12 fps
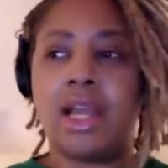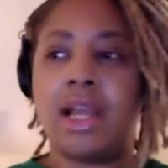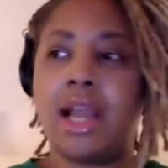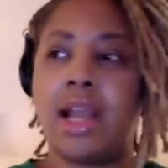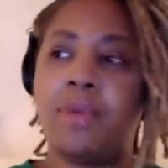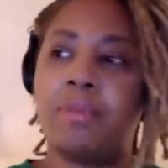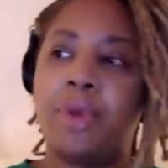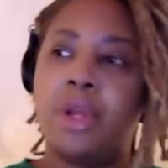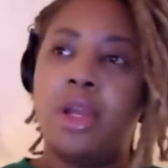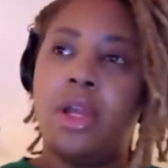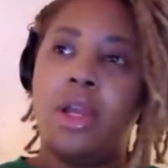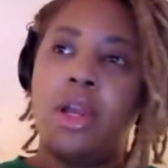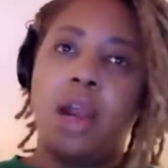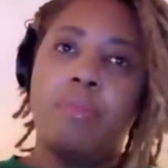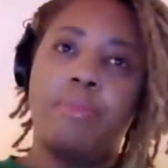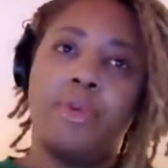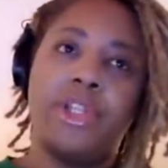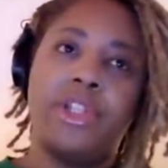Our, our our
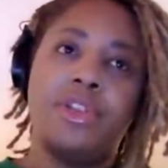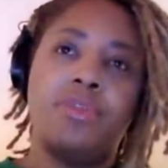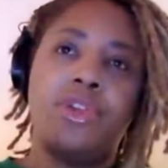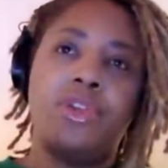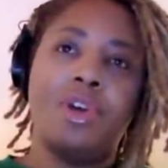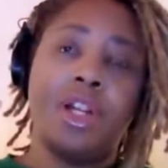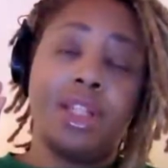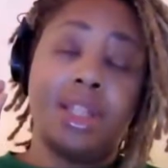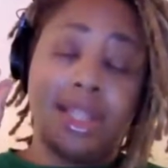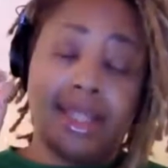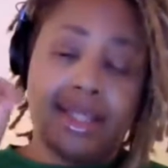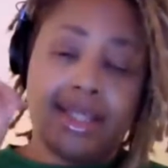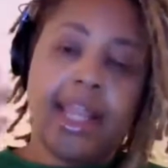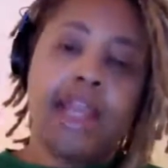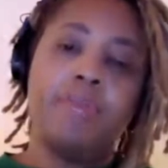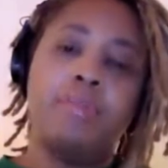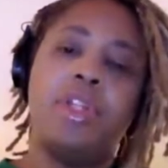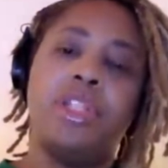points of view are the
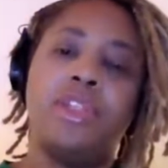same but